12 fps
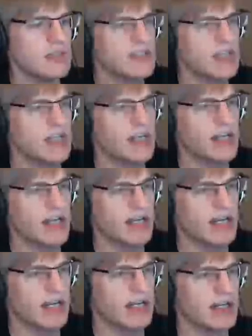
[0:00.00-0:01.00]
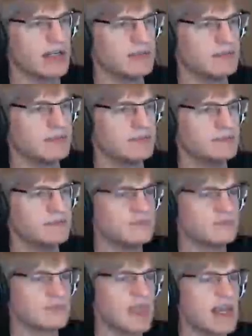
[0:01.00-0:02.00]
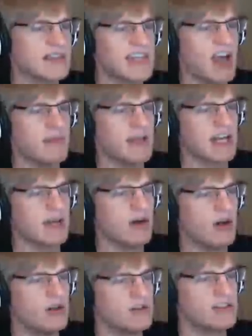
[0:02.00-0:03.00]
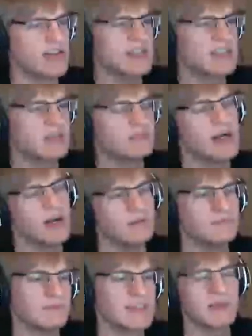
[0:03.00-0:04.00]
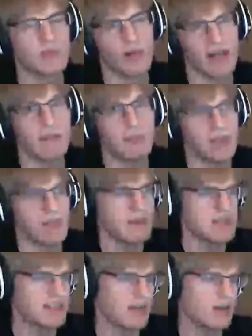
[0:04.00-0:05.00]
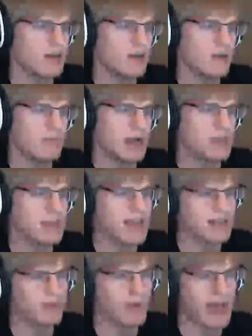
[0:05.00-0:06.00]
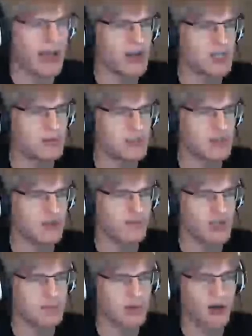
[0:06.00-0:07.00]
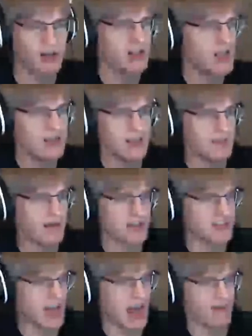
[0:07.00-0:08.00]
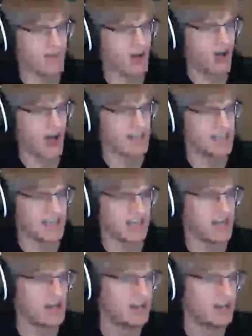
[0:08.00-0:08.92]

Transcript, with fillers: Da, da, da, da, da, da, da. Yeah, see, now I'm getting them all, so that's, well, except the one I completely missed there, but I think that's probably how you're supposed to do the first part. The other parts, I have no idea.